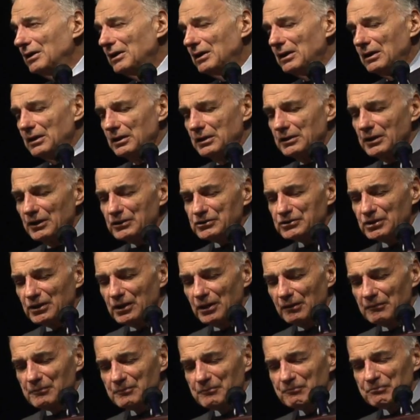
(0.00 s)

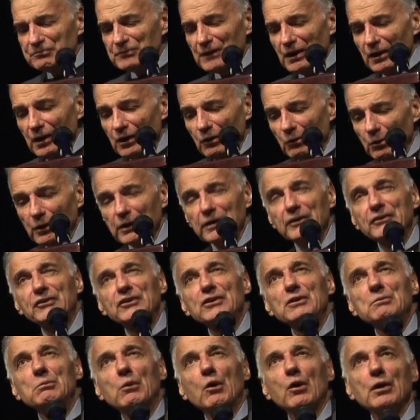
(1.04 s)
initiative, we're going to
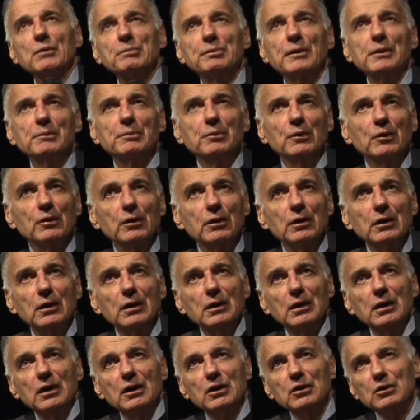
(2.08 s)
see more people
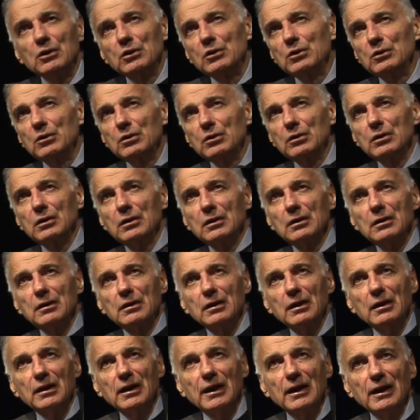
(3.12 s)
who
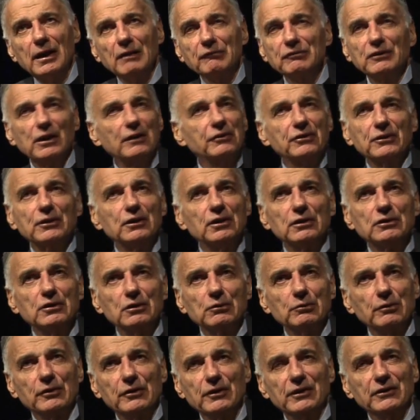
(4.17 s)
have nothing to
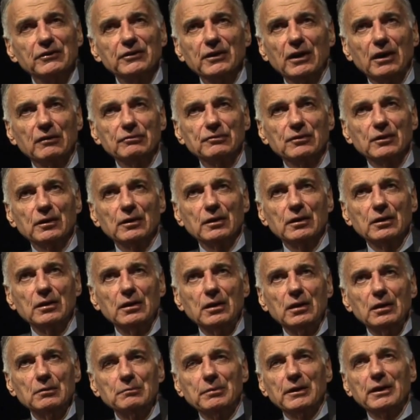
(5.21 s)
do with this effort
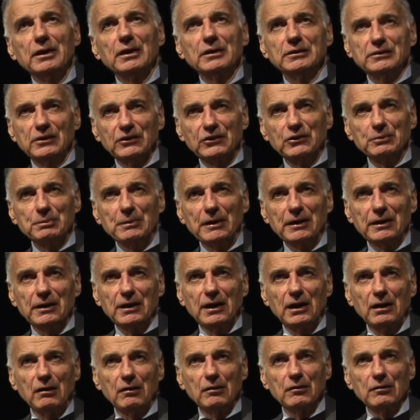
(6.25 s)
begin to speak
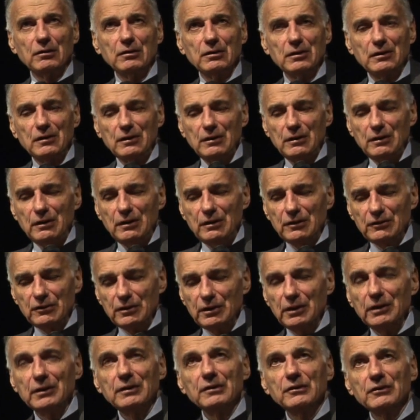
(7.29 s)
out.
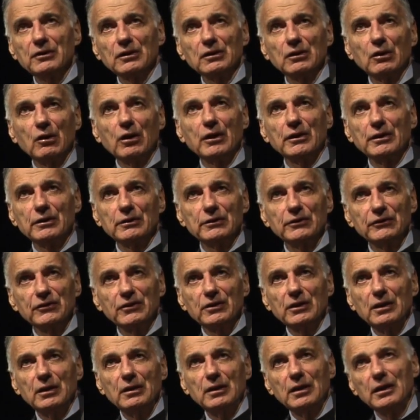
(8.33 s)
The
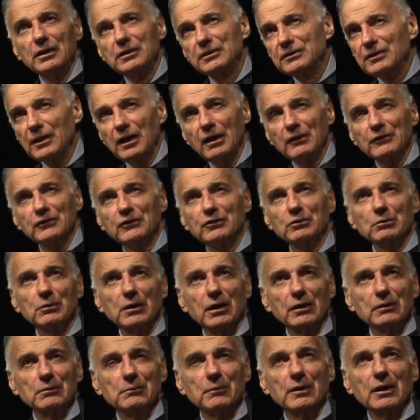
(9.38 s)
lawyers in towns
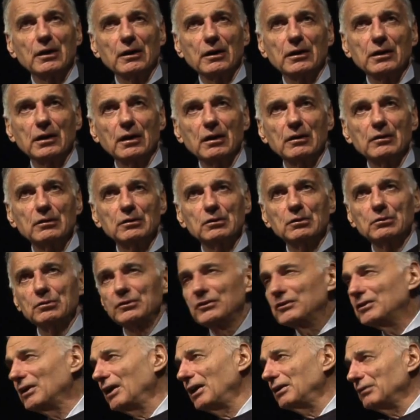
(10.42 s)
around America who
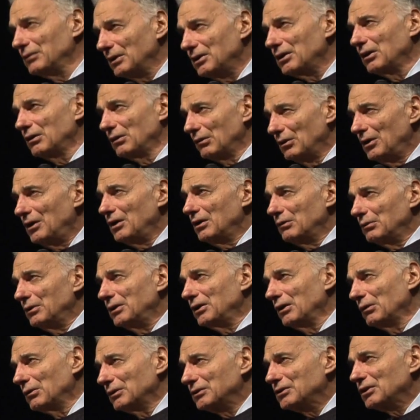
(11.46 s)
say, we know
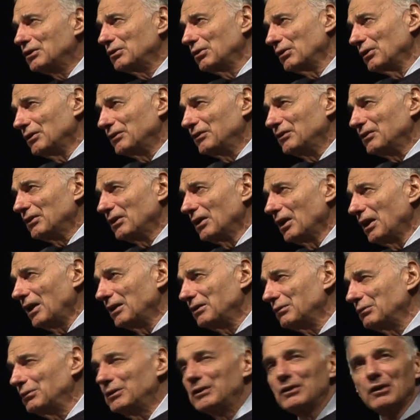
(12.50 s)
what the courts are
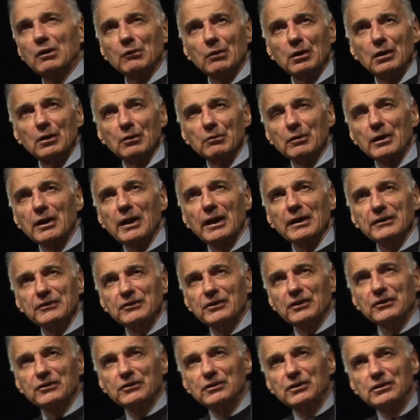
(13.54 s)
like. We know what
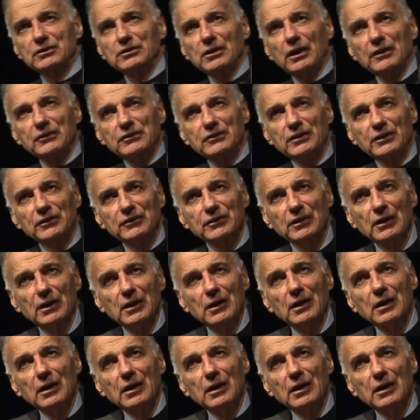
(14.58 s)
access to justice